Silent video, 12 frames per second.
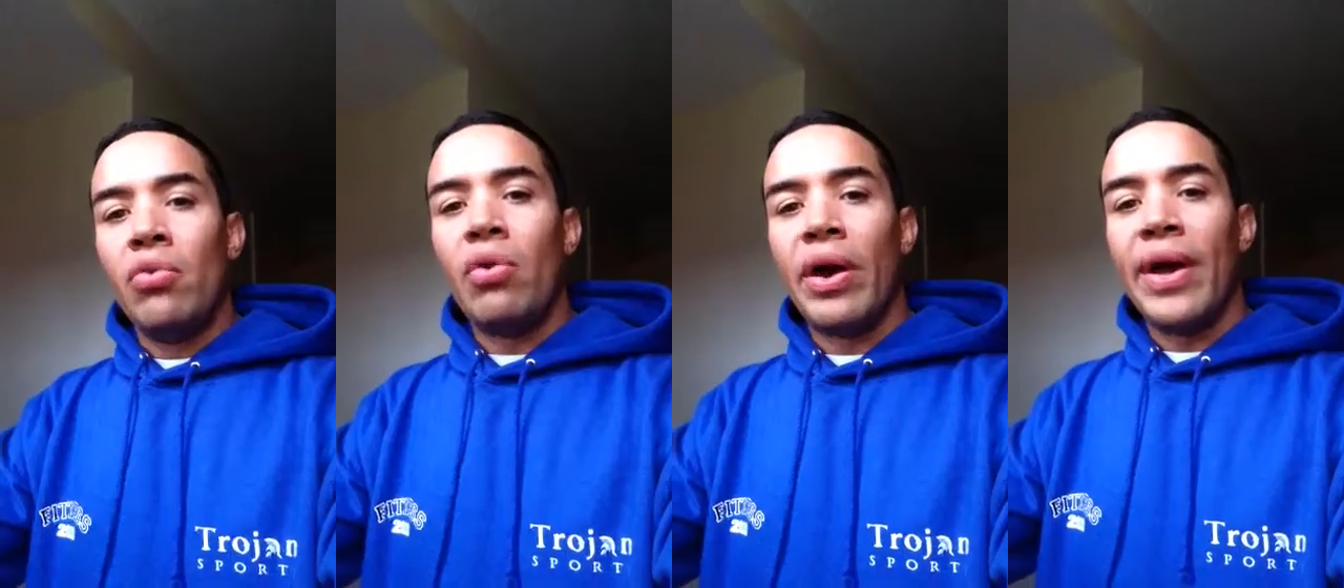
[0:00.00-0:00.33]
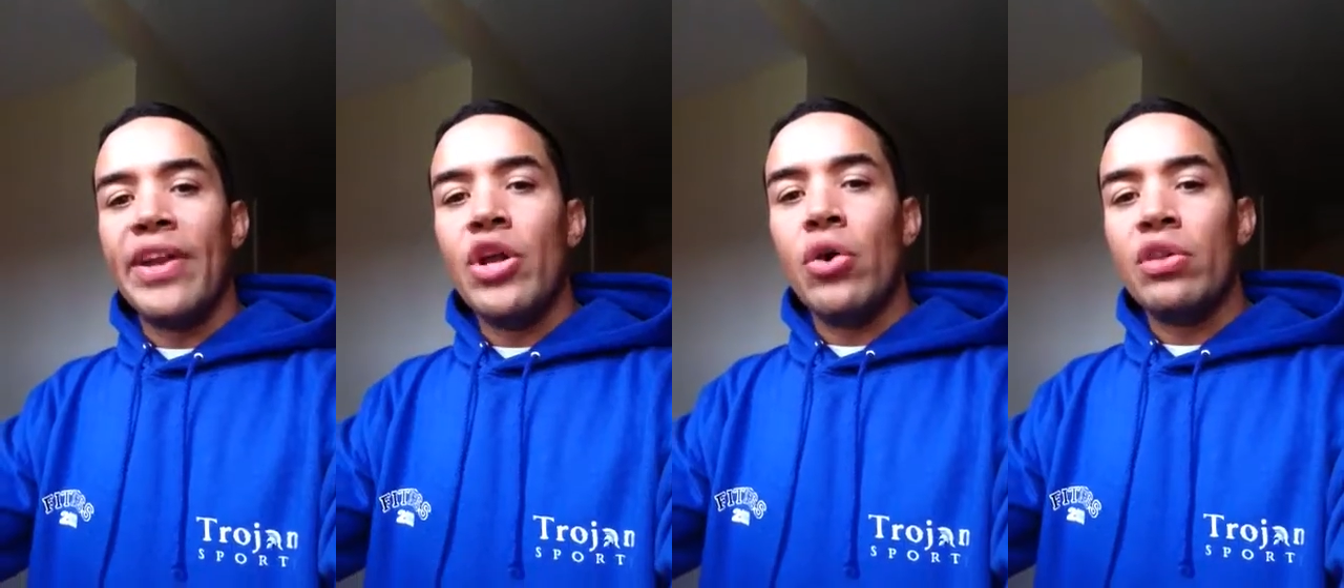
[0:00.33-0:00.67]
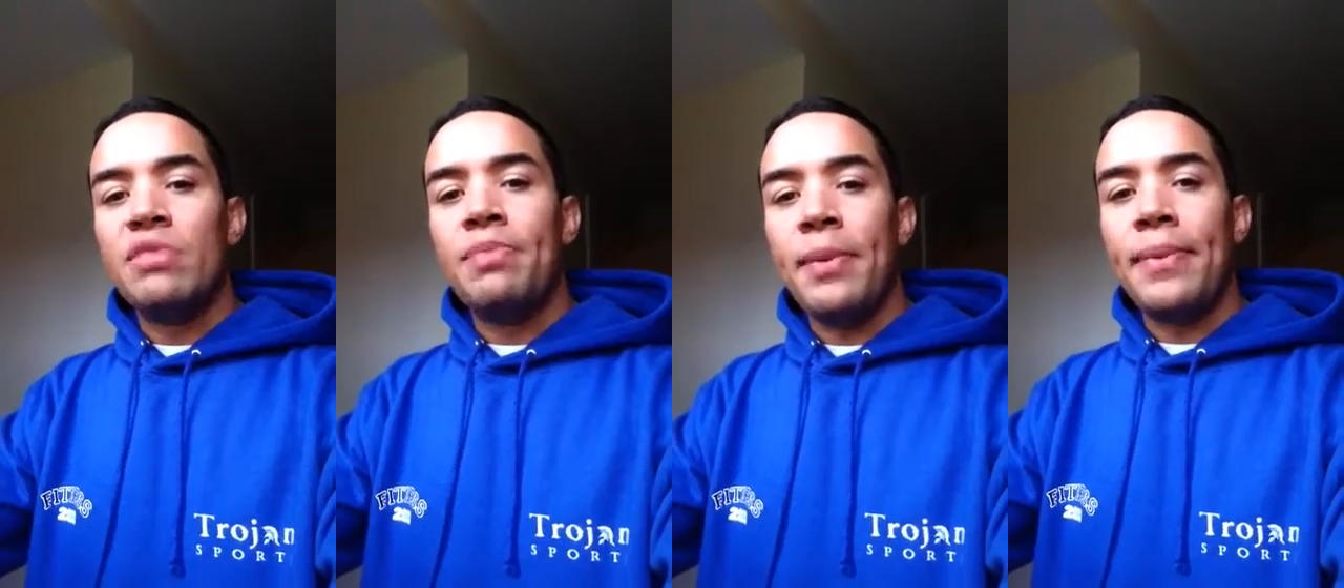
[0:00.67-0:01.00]
Right, I know
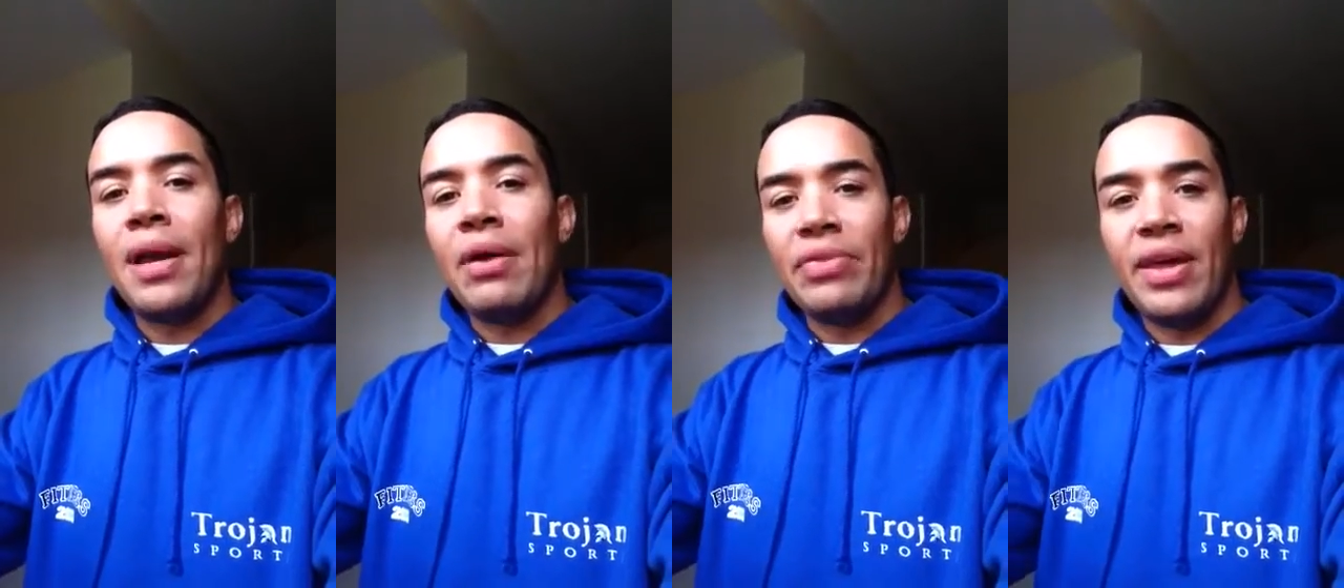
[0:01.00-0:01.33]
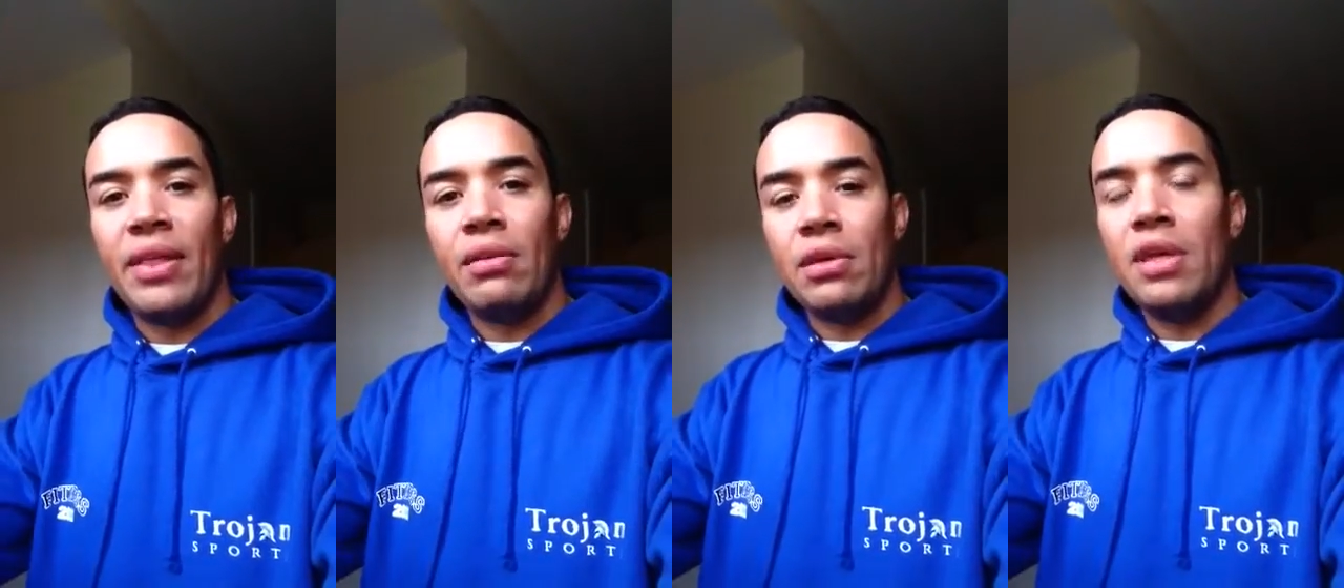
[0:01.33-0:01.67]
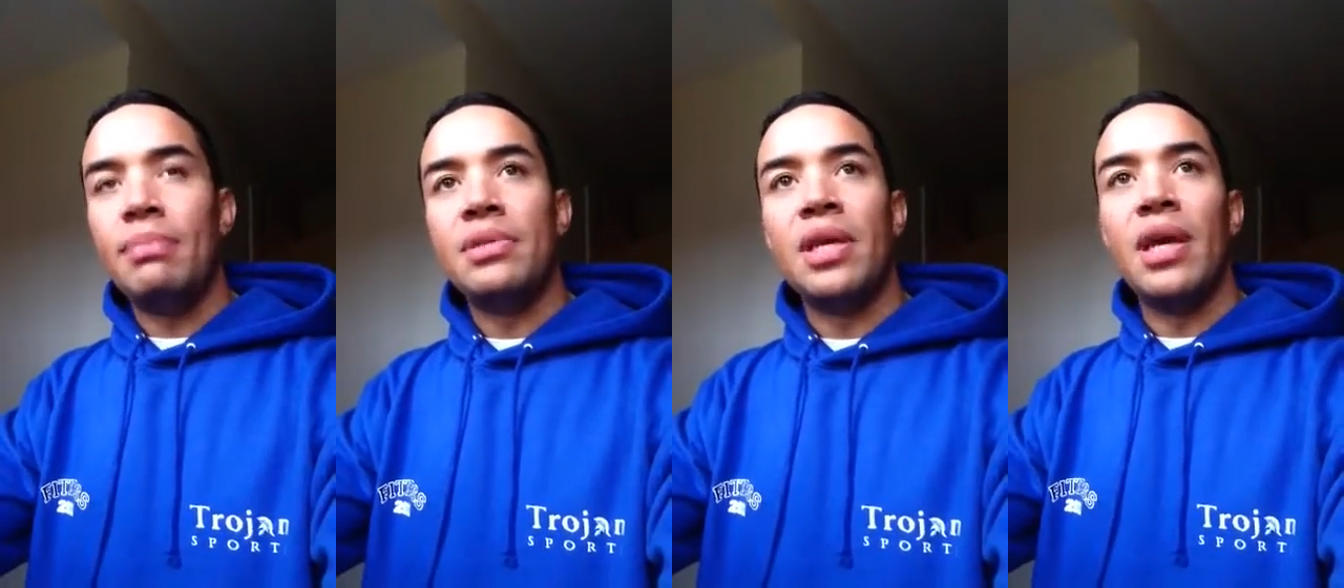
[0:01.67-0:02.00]
there's people out there that will
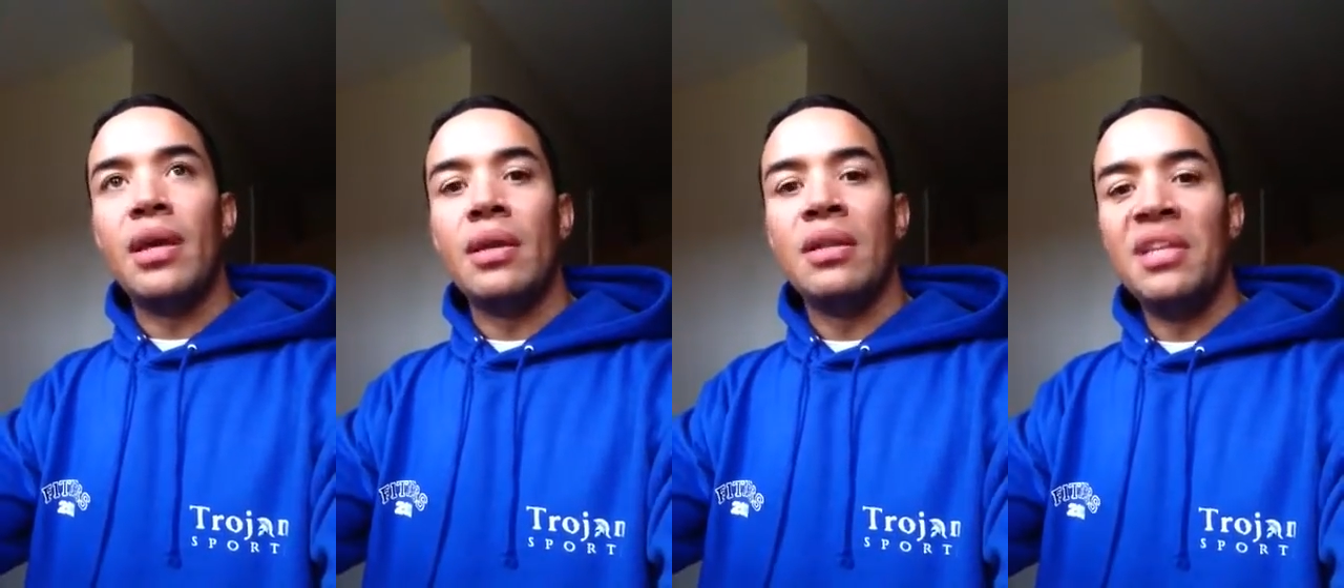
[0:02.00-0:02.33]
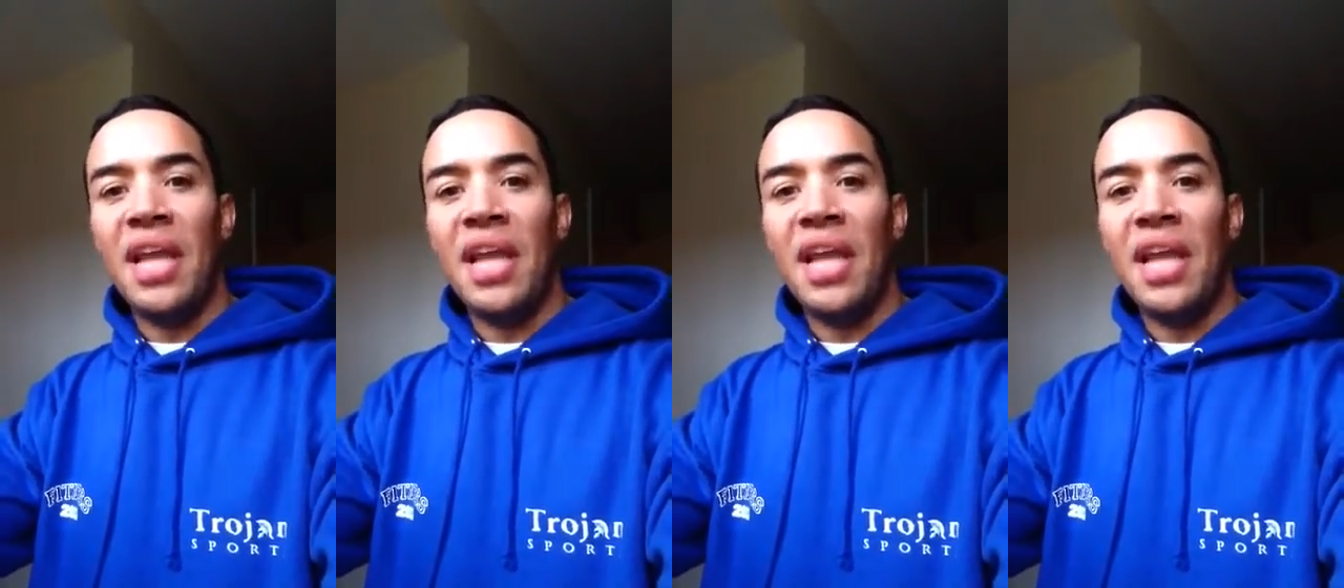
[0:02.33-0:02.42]
keep saying,